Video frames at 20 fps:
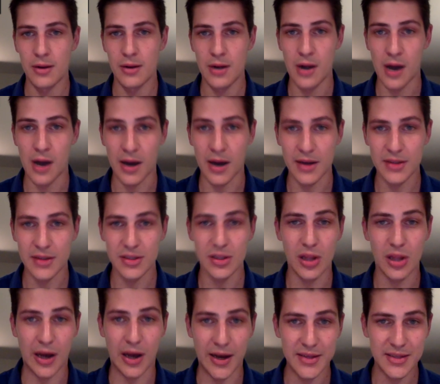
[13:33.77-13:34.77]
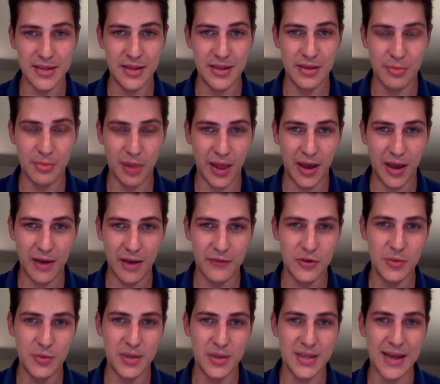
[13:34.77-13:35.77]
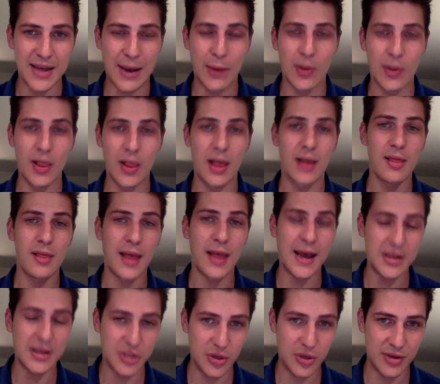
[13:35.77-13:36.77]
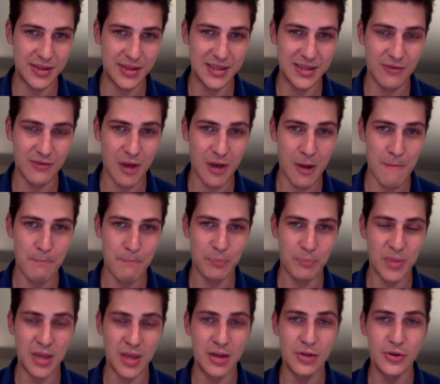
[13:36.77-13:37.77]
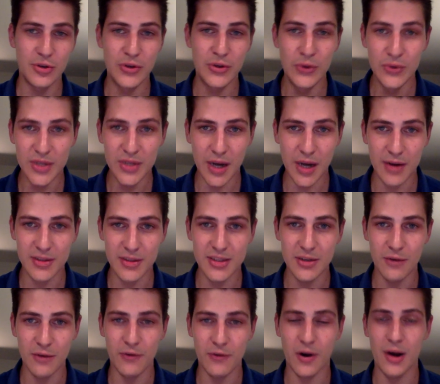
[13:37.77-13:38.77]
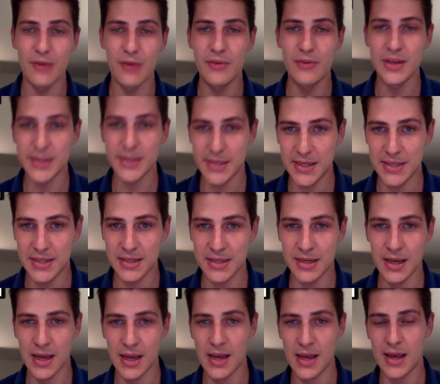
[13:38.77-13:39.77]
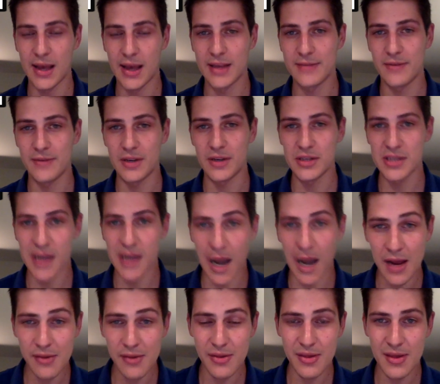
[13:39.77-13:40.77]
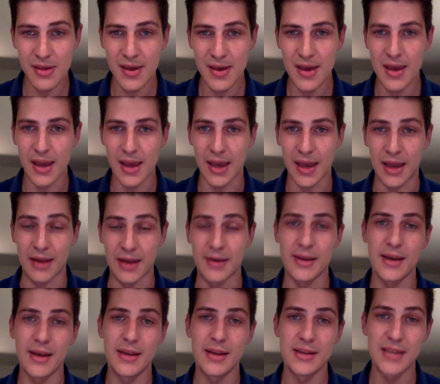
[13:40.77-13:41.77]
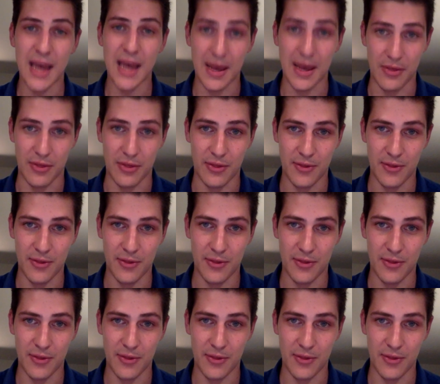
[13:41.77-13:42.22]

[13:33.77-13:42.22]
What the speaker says: Knox lost in the playoff to McDowell last year at this event, and in 2 starts so far this season, has finished 9th and 10th.